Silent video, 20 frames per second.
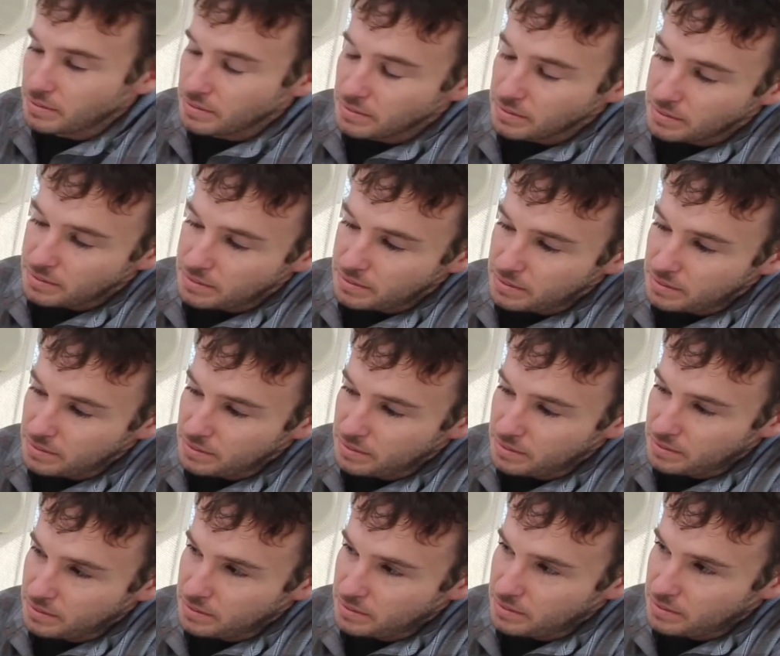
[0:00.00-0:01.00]

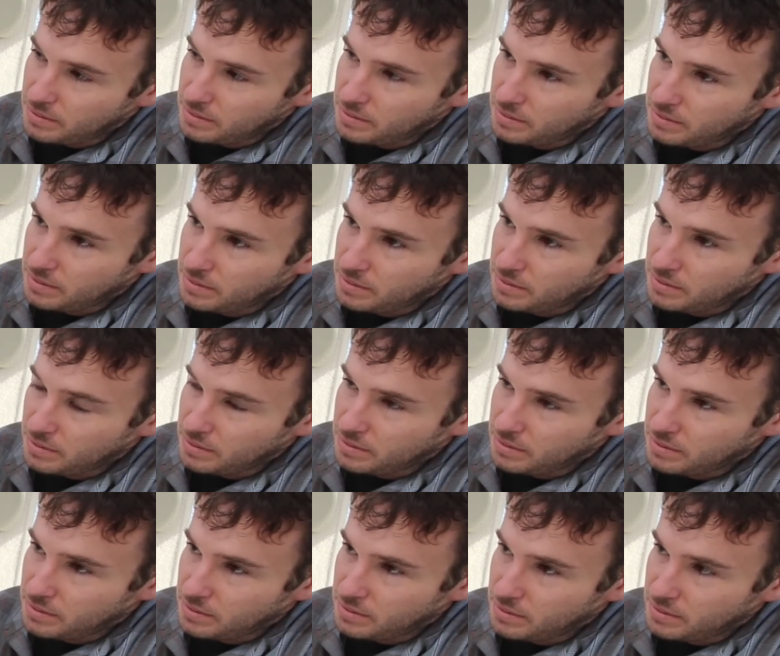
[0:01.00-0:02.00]

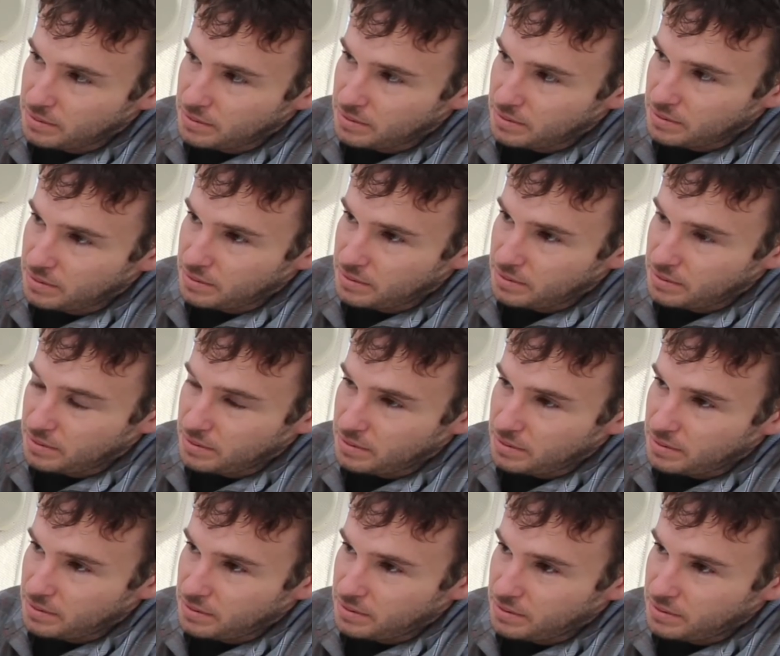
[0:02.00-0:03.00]

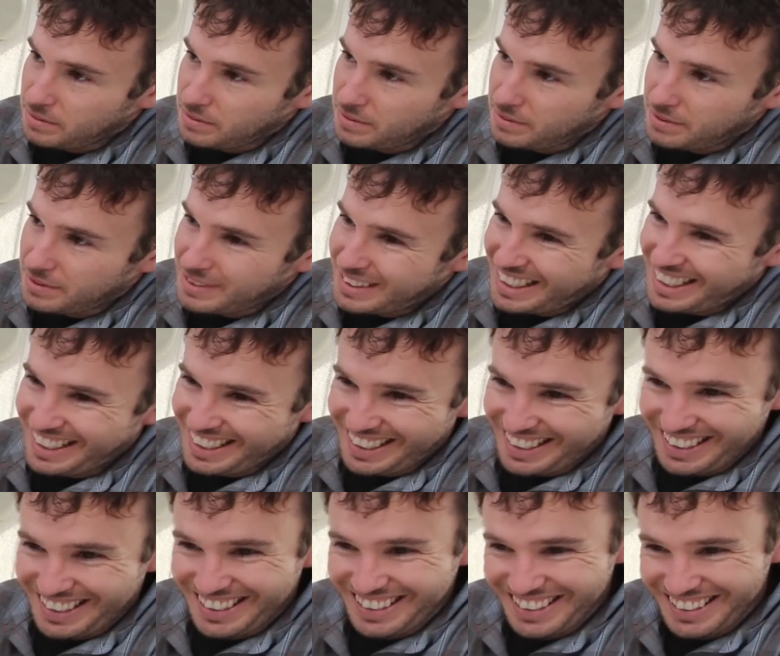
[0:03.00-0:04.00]

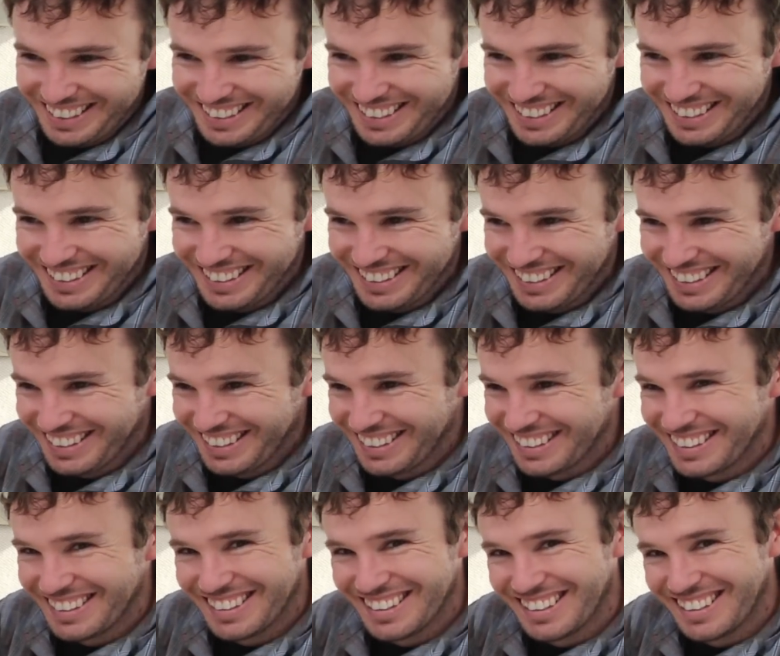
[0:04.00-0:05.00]

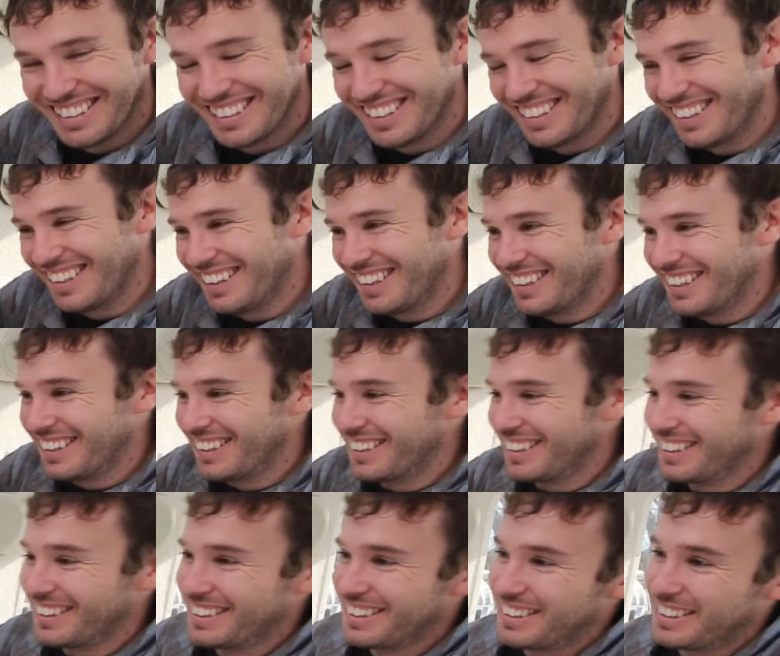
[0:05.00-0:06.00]

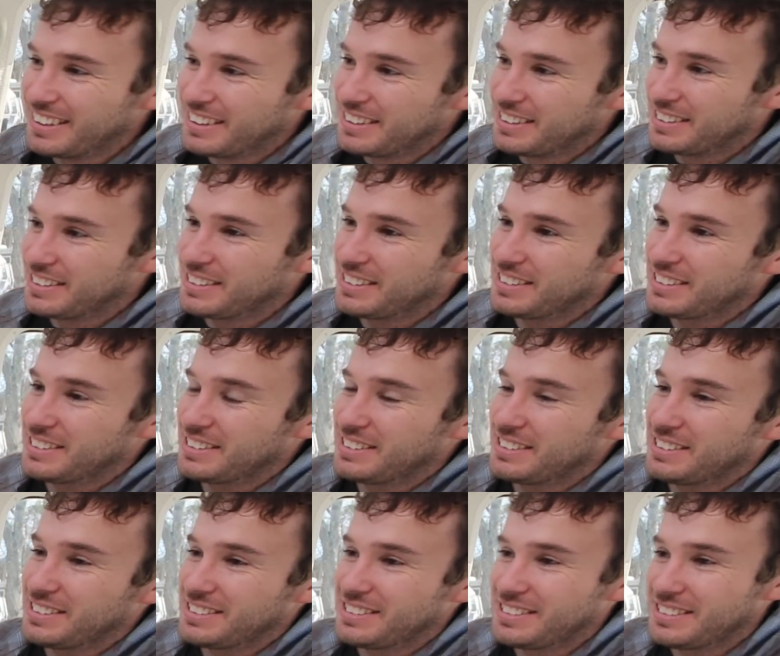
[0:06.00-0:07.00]

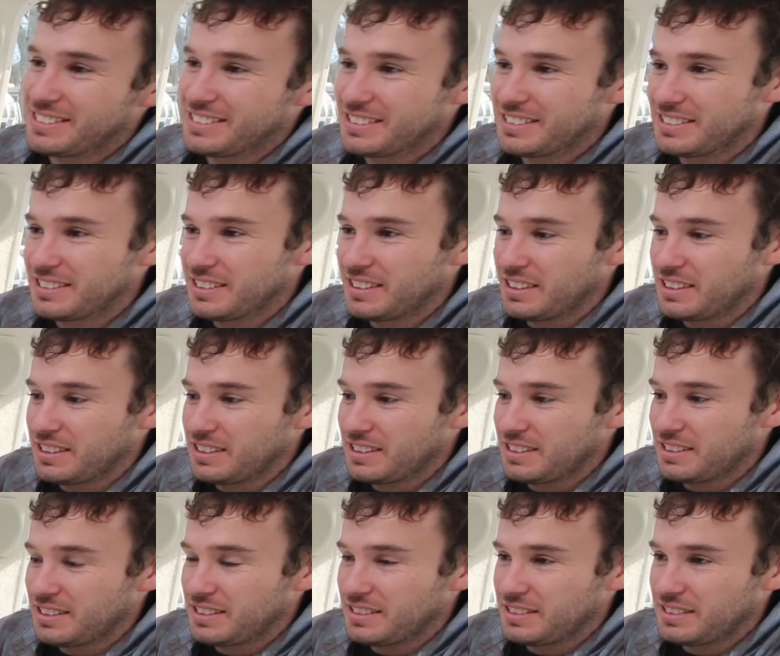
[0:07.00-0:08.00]
(not speaking)